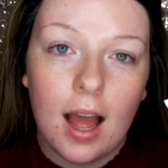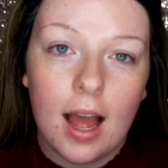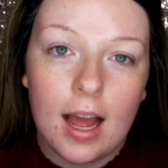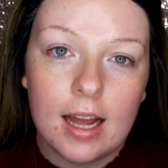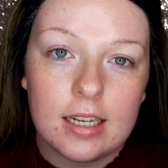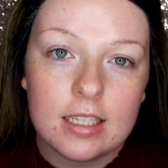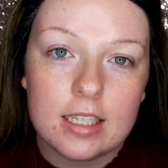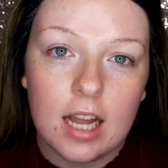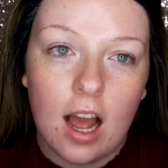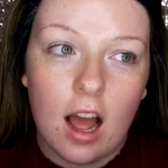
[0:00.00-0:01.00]
And
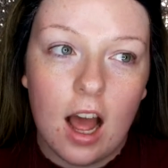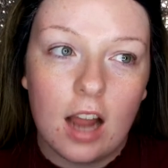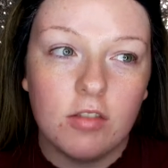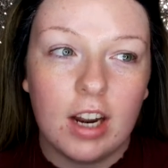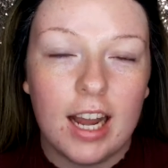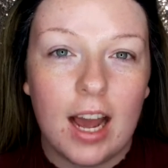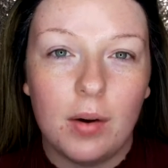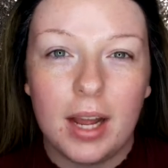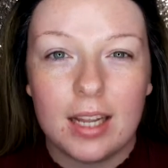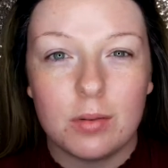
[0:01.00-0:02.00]
I ran
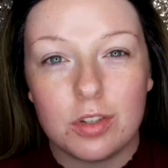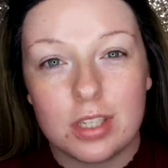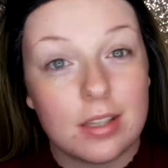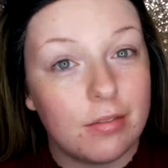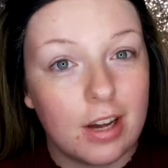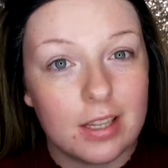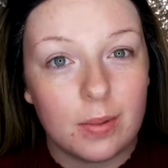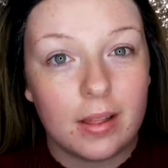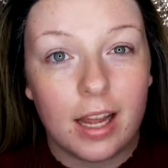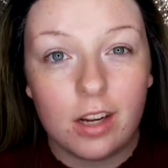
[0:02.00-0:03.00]
out and it was just the first
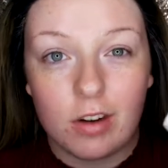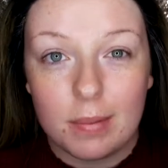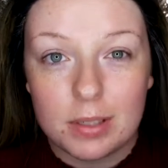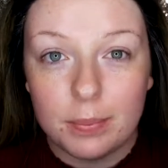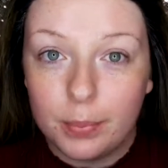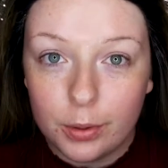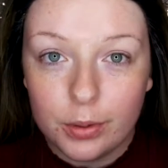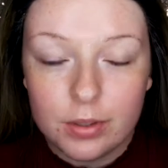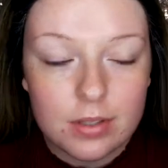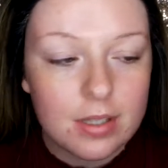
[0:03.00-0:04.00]
one that I grabbed in
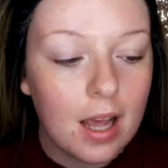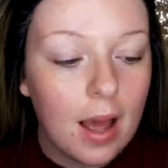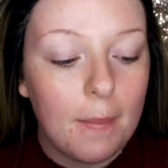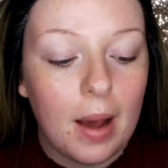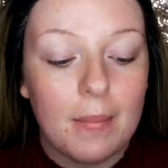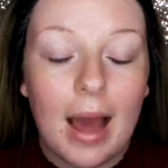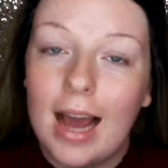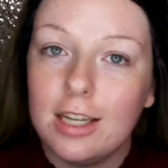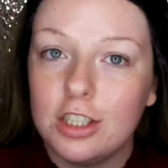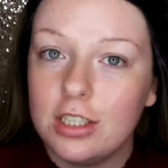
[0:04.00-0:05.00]
Boots. But I'm
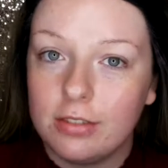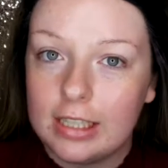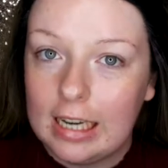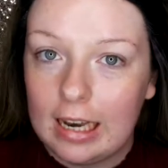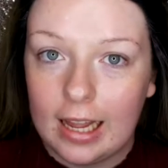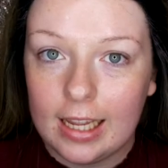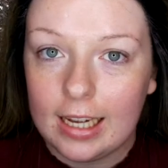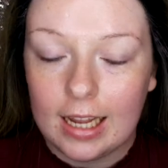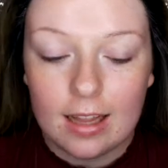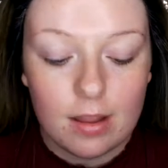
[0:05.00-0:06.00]
actually really
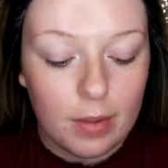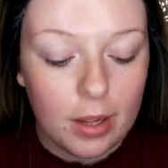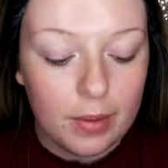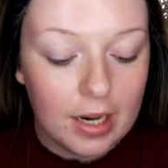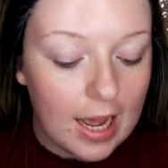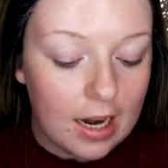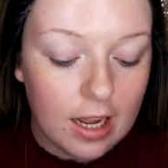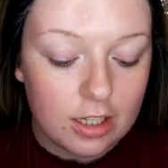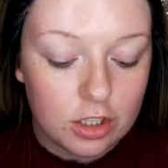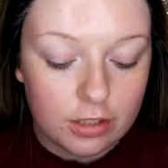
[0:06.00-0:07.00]
liking it at the moment and
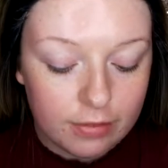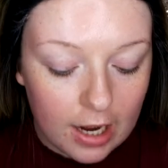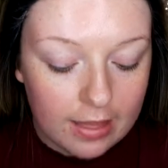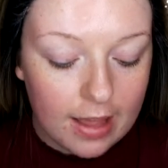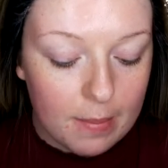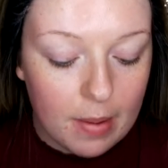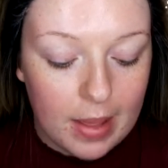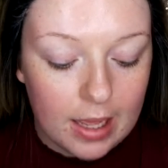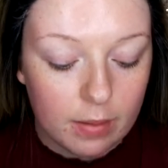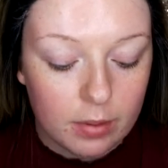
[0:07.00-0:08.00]
I do find that my
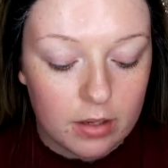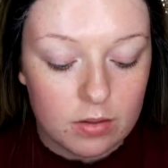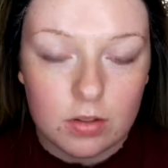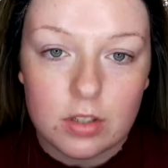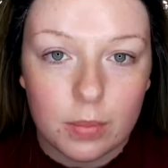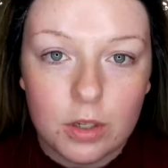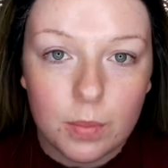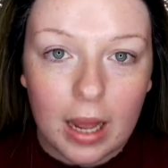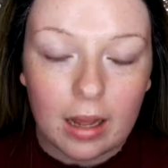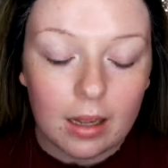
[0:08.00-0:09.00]
makeup goes on so
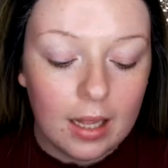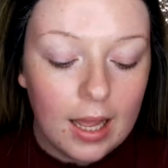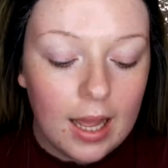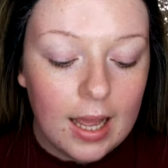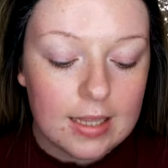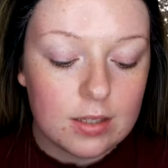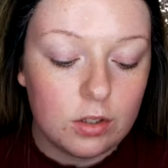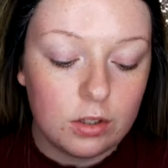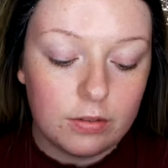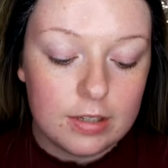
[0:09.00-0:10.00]
much better. It's
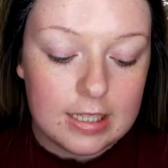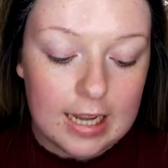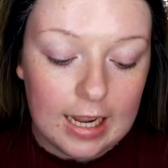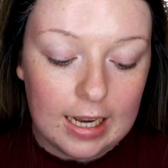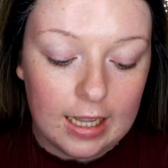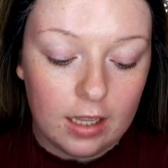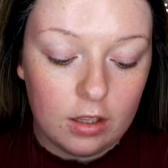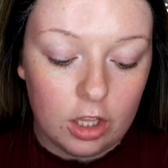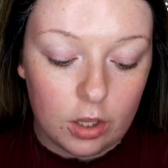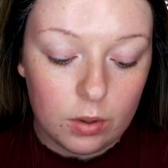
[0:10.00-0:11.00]
good for daily
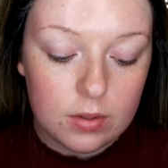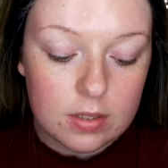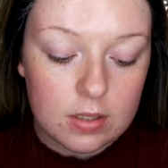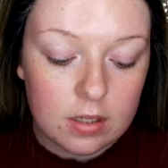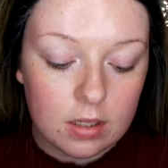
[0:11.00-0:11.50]
use.